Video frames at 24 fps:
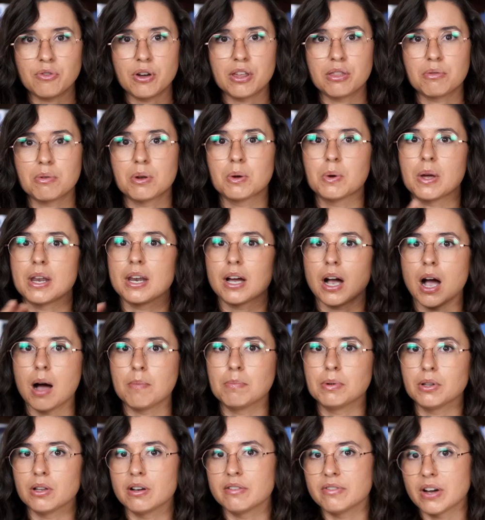through, and a
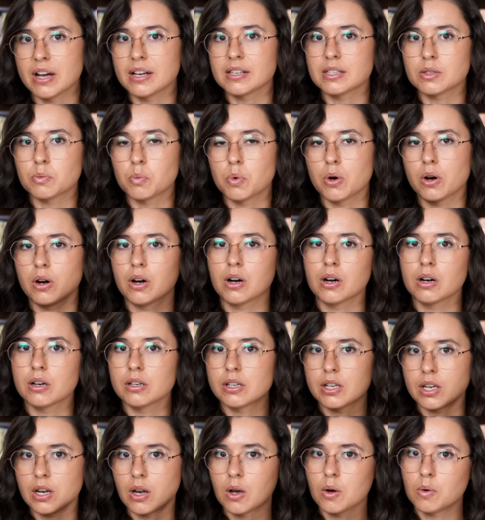couple of us were,
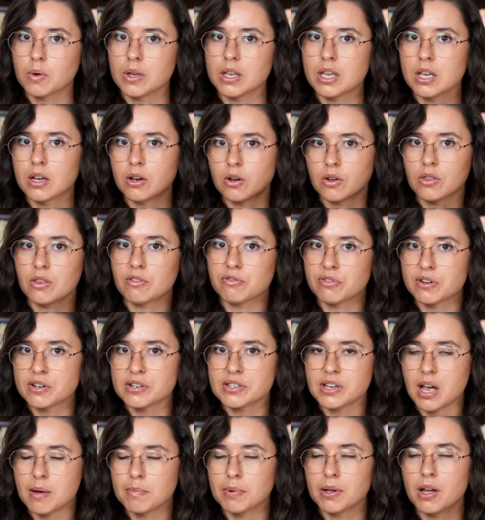you know, here in the
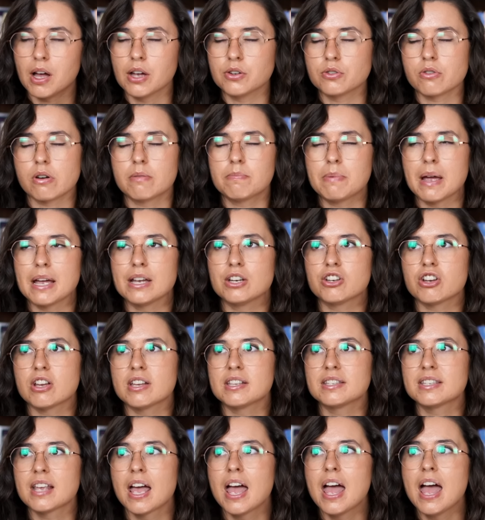first couple hundred
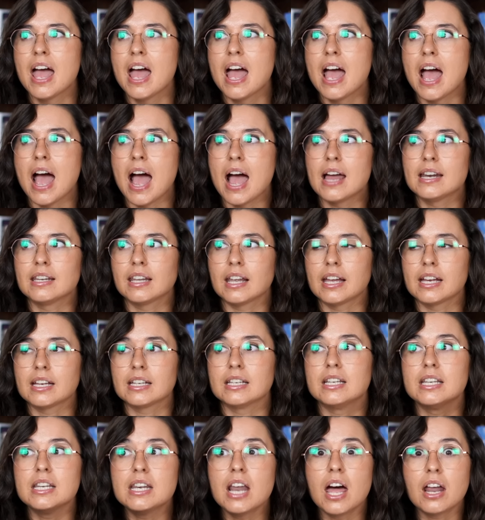pages. And like,
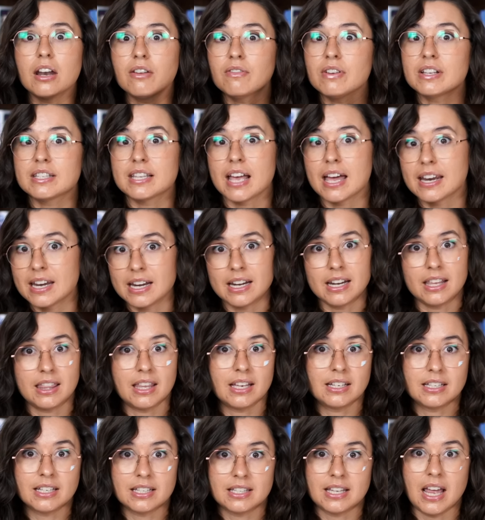none of us had
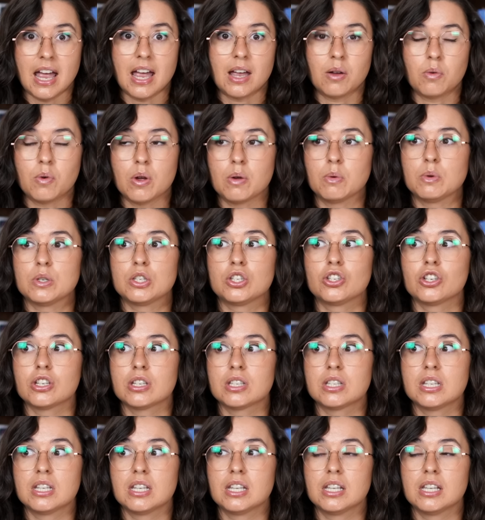anything to say. It was
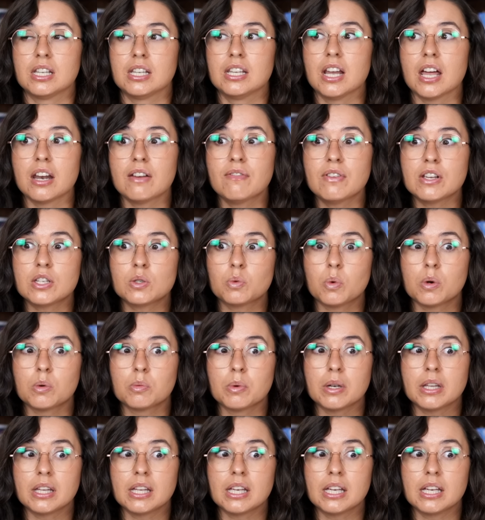just, none of us were
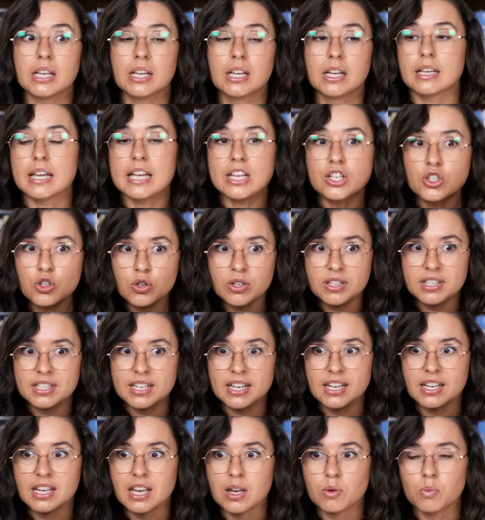really
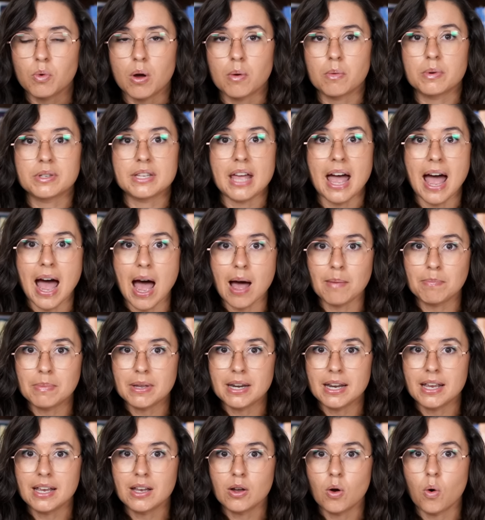interested in what was
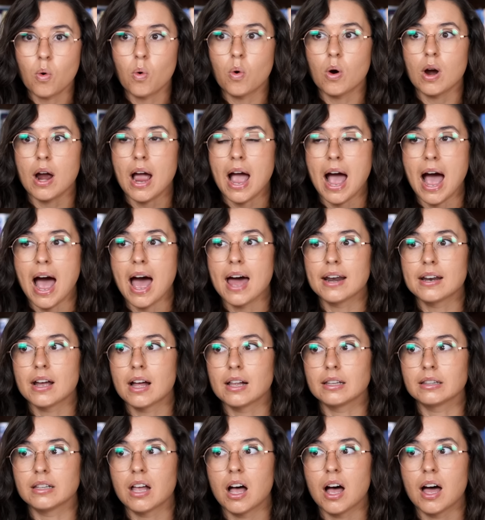happening or had
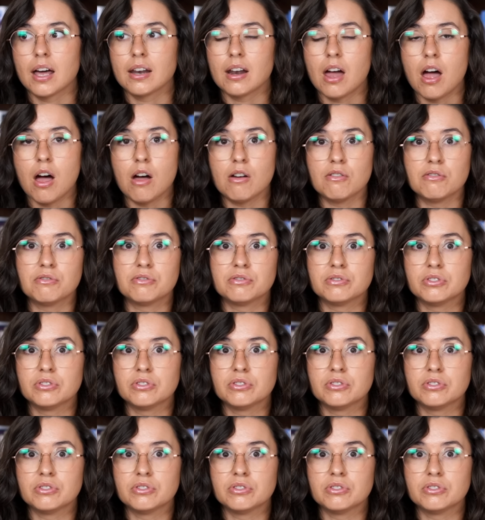a lot of